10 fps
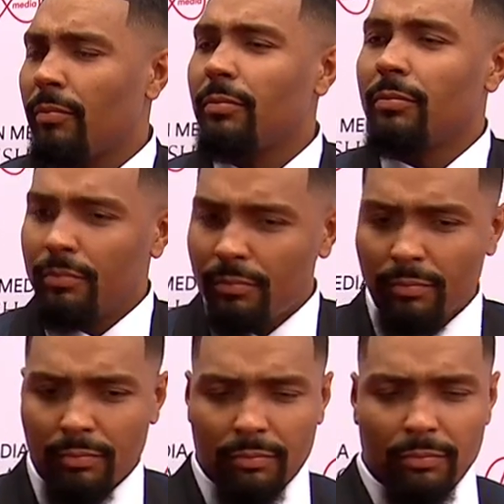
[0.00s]

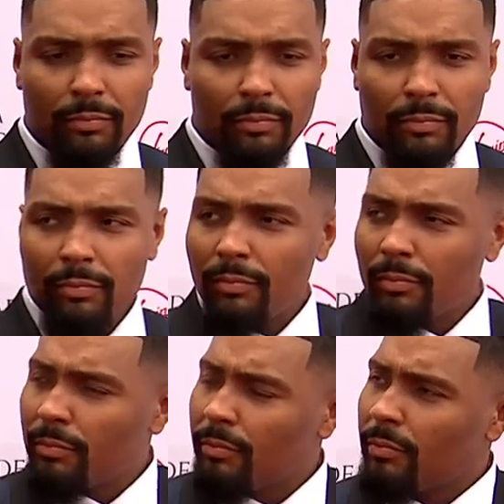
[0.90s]

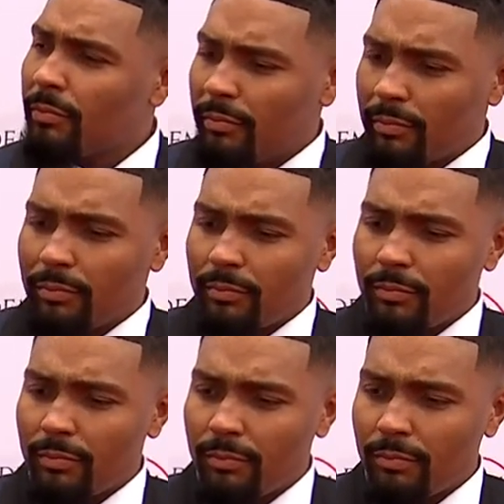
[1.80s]

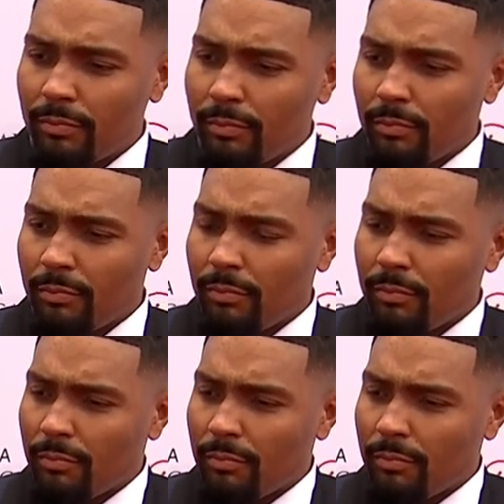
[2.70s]
This person isn't speaking.